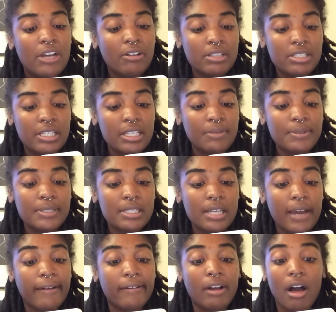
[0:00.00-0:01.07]
Christine was
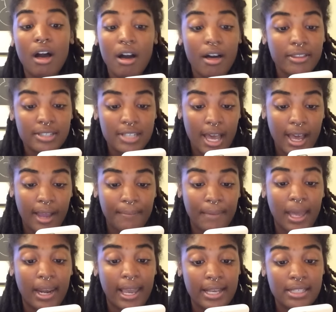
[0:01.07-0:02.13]
tired all the time,
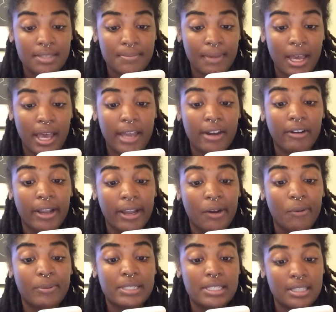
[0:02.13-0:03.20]
had eczema, and her hair
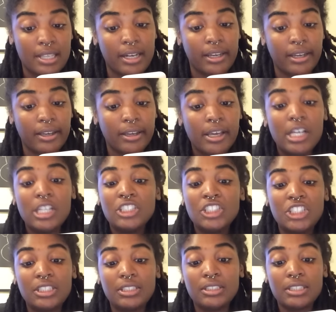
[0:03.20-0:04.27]
was thinning.
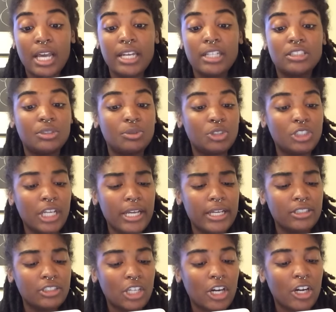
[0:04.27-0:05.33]
She decided to
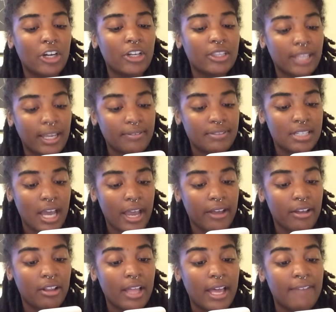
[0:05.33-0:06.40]
change her
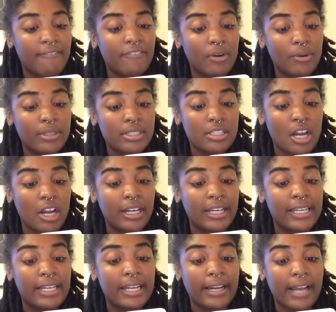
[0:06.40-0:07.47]
lifestyle and focused on
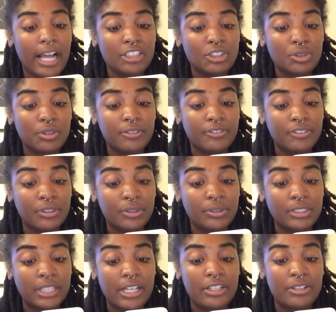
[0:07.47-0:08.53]
eating natural
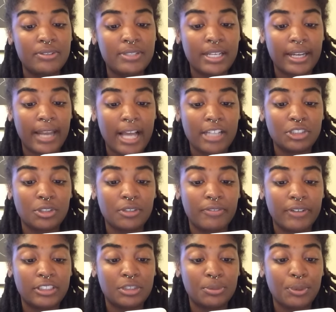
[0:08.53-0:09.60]
foods and using natural
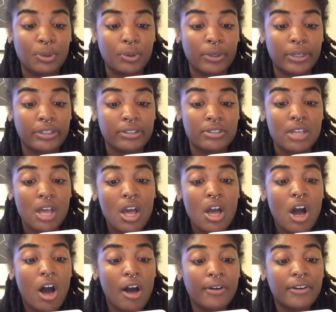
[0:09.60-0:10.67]
vegetable oils
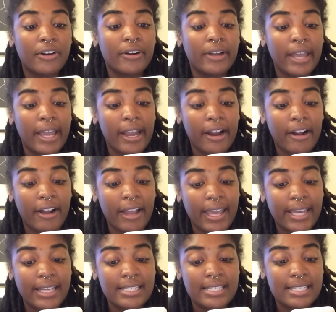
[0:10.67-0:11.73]
on her hair
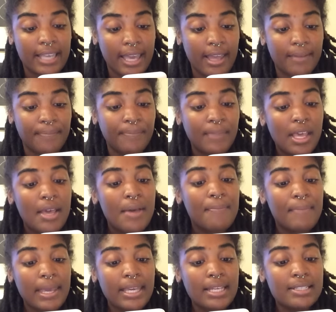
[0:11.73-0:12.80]
and skin.
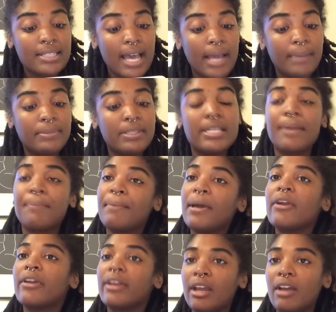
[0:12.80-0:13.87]
Making time to take
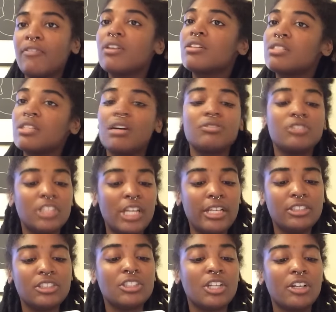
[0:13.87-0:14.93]
better care of herself
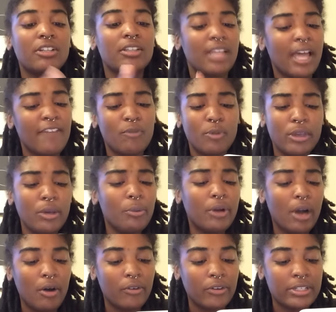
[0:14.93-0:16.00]
changed her life. Will you
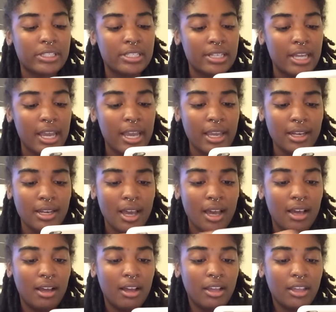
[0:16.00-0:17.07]
go, Christine?
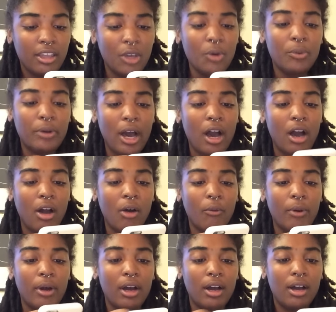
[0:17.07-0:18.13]
You go.